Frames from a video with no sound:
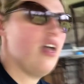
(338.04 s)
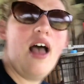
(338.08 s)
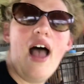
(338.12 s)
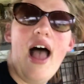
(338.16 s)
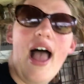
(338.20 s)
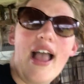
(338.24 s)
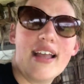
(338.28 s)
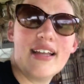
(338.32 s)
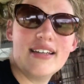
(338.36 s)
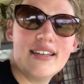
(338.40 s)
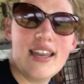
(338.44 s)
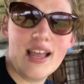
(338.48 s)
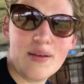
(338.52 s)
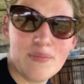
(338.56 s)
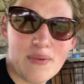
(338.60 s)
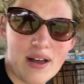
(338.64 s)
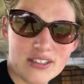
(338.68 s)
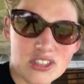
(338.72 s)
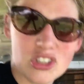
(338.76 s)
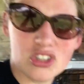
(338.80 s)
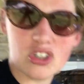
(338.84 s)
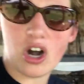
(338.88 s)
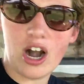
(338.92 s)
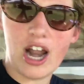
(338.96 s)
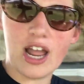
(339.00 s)
I can take my
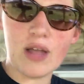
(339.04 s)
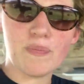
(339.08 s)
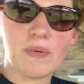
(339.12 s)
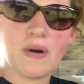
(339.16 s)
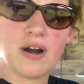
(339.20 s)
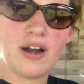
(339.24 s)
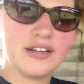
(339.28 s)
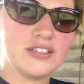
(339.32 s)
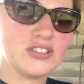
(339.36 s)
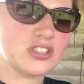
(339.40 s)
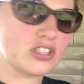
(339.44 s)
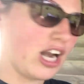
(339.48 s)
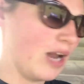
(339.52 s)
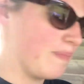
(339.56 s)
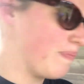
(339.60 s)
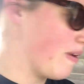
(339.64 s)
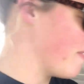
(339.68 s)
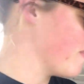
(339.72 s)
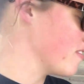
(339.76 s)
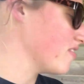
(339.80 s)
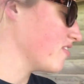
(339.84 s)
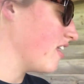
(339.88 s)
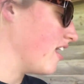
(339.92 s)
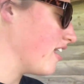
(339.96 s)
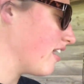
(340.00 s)
scraper and scrape
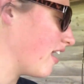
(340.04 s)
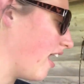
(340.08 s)
everything